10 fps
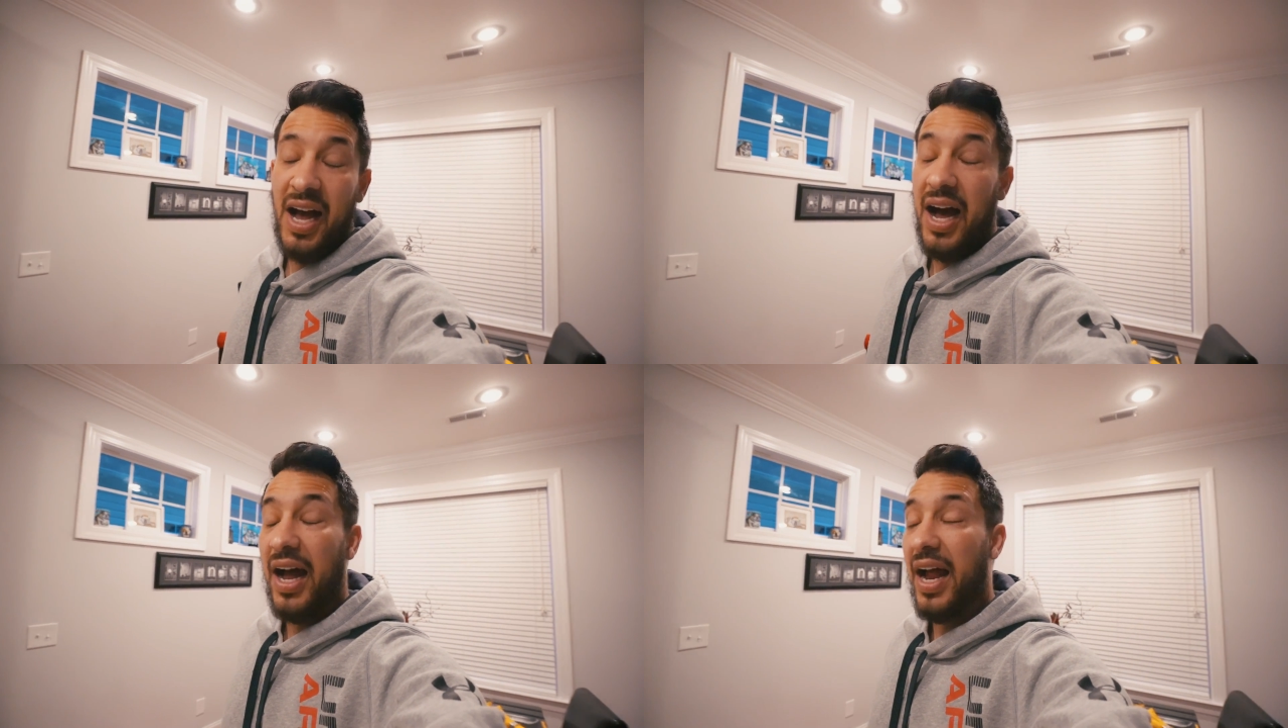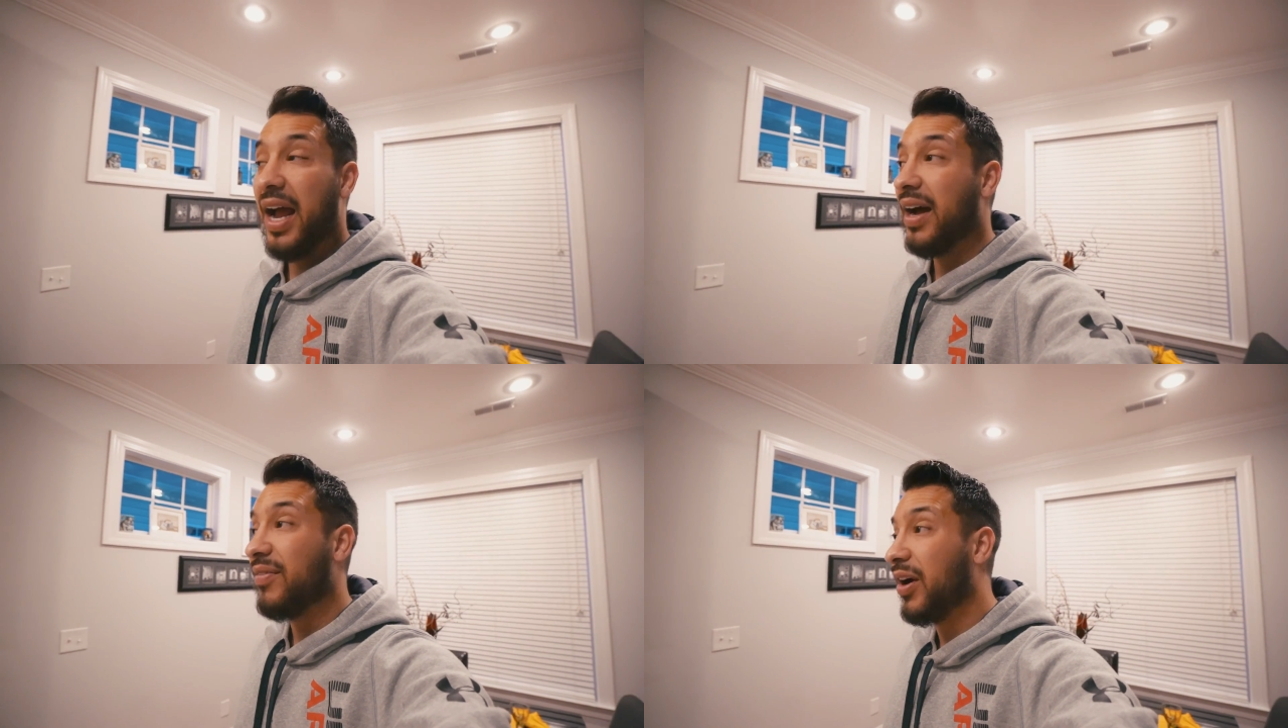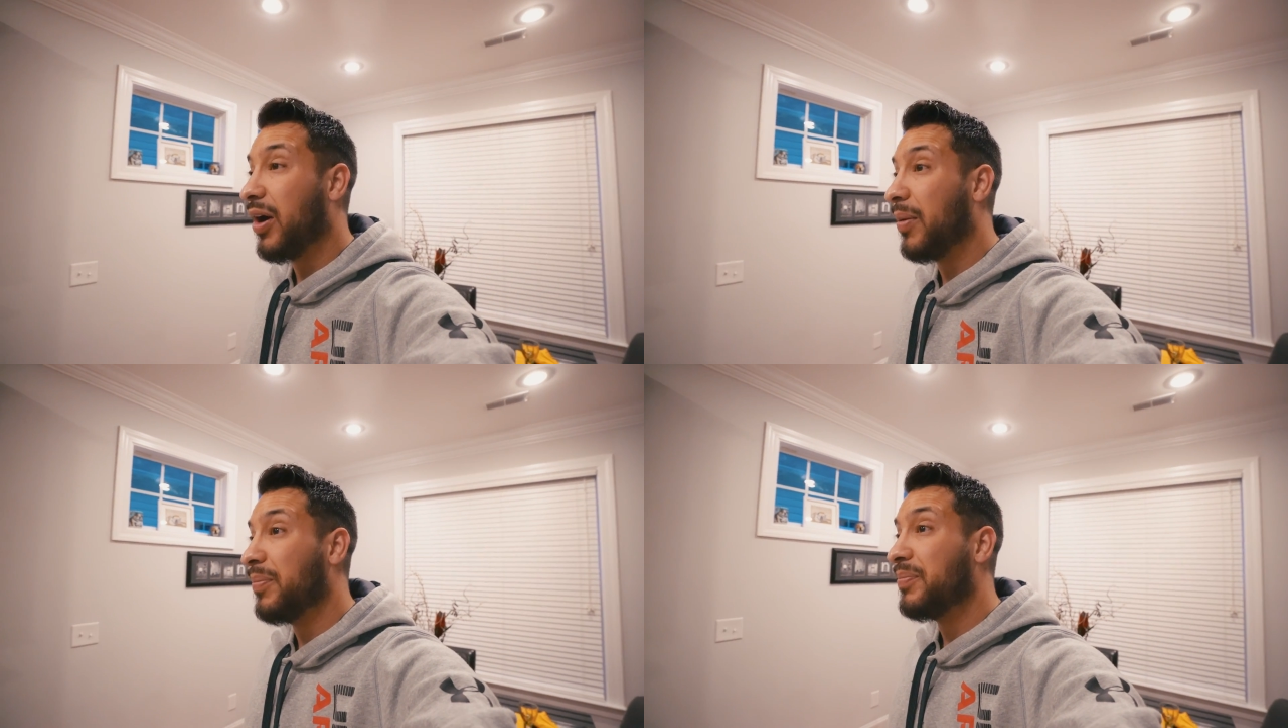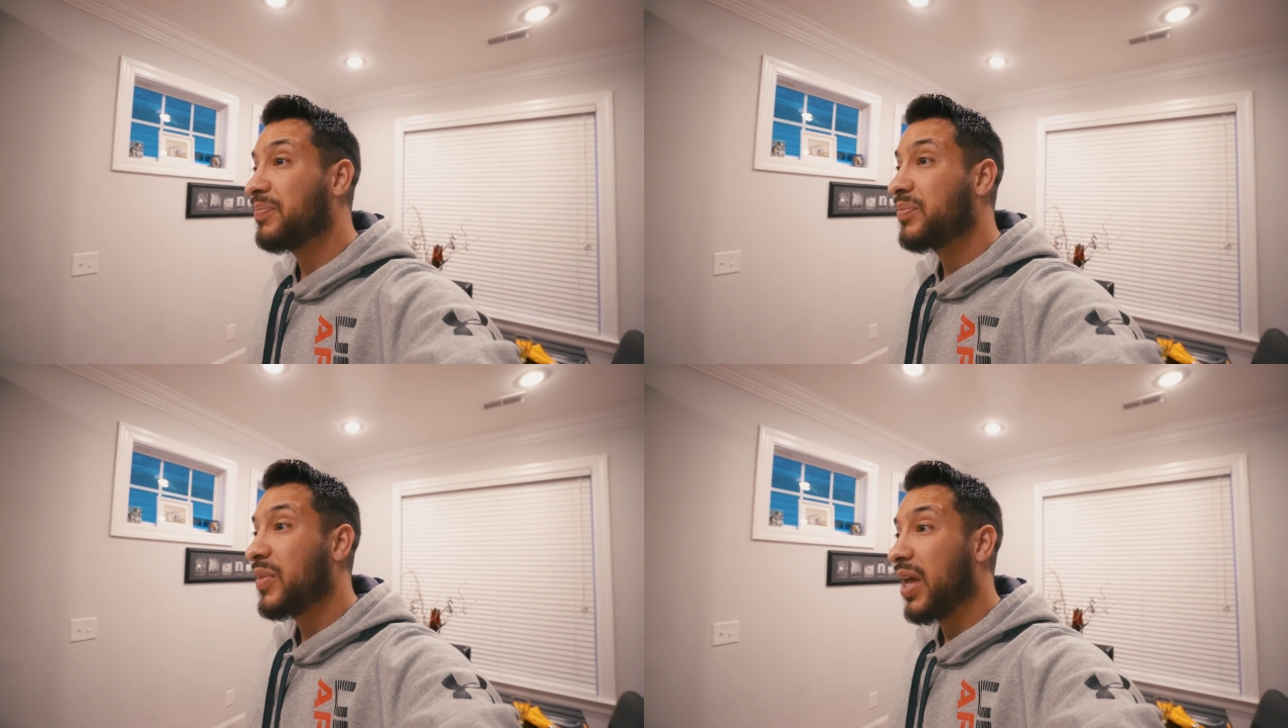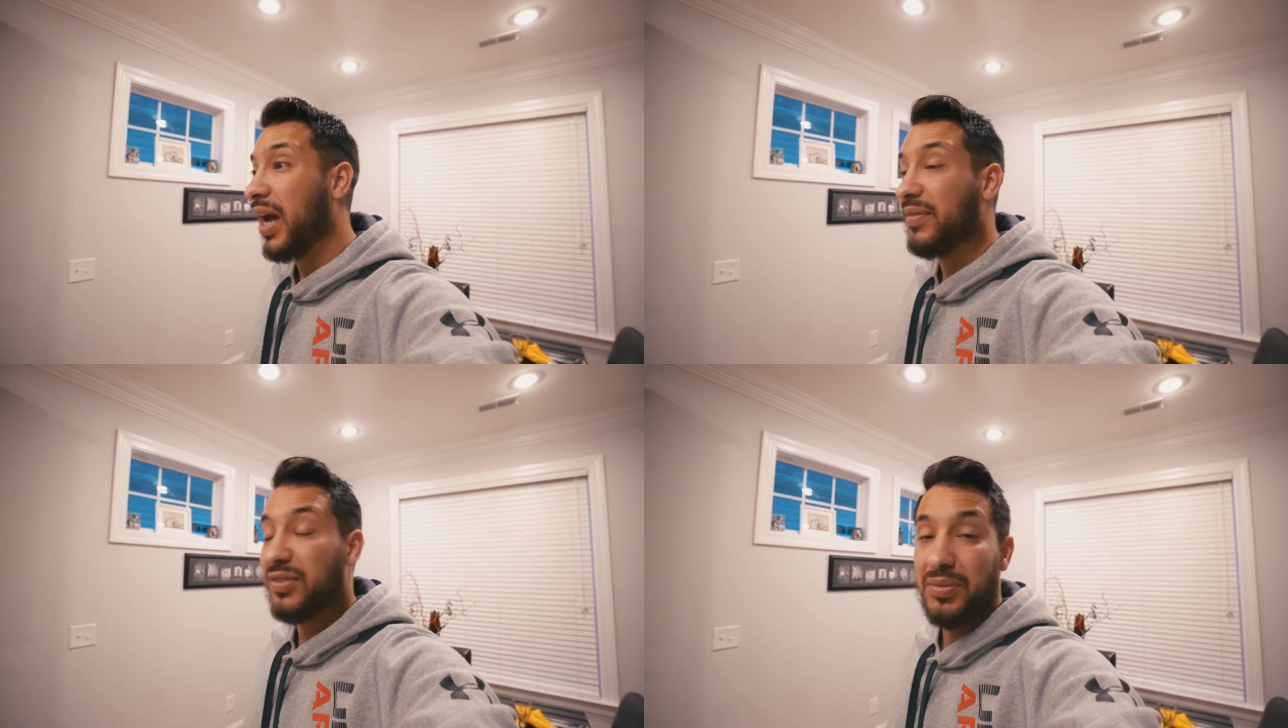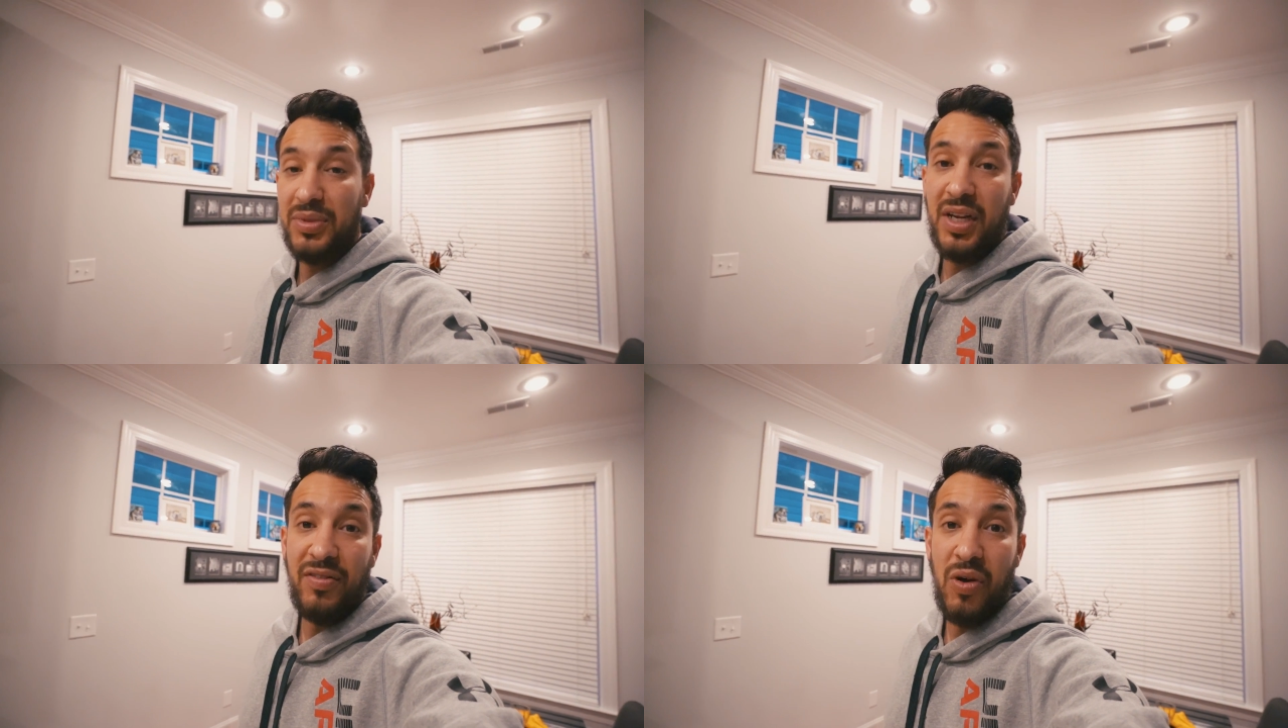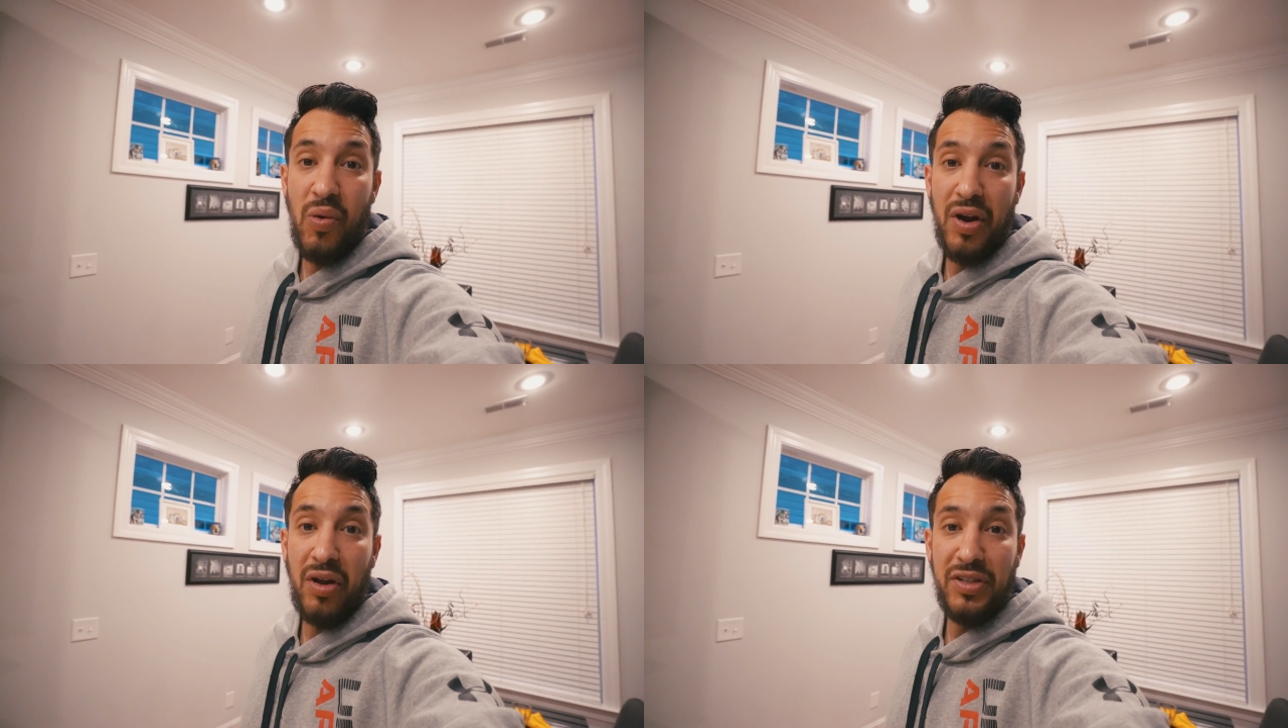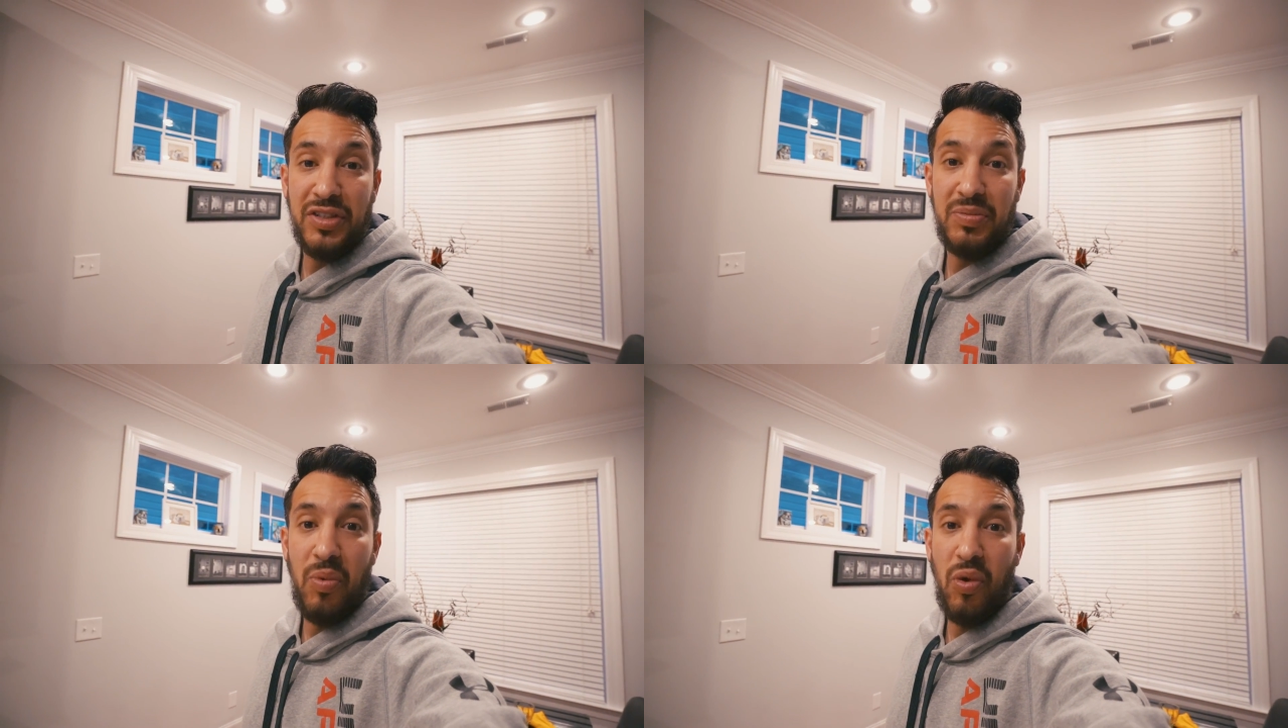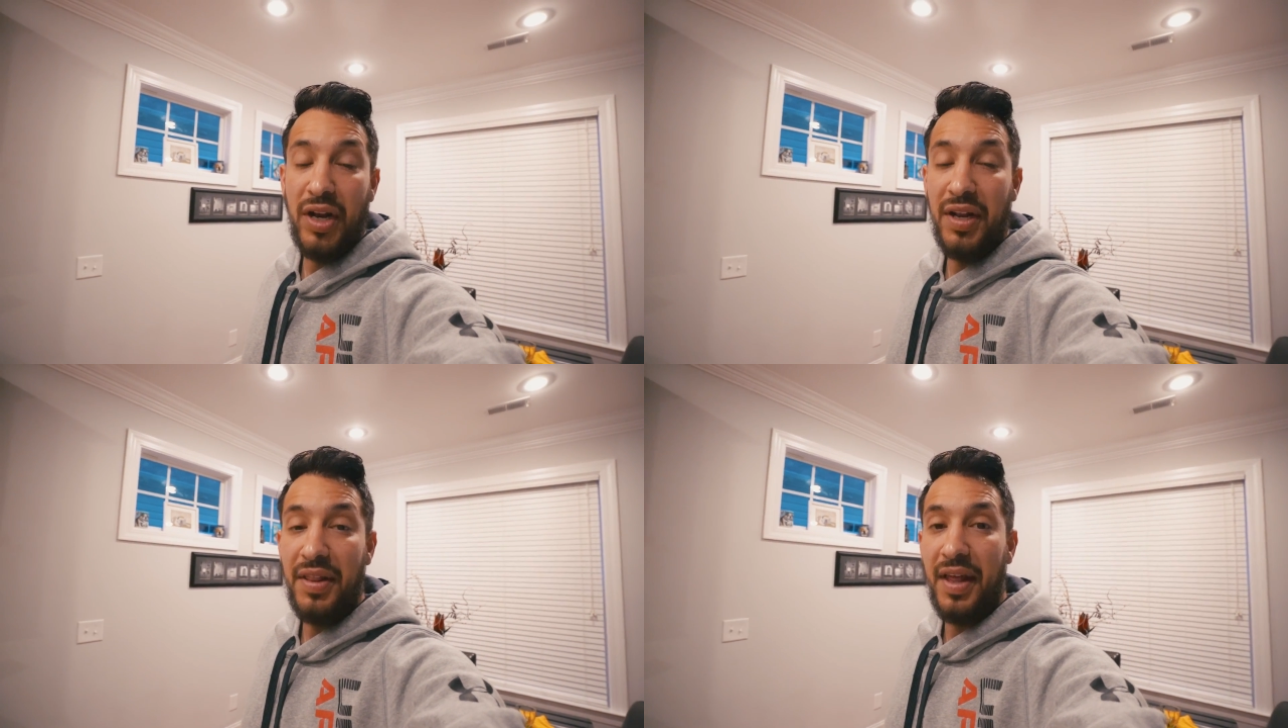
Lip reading: I have some stuff going on this morning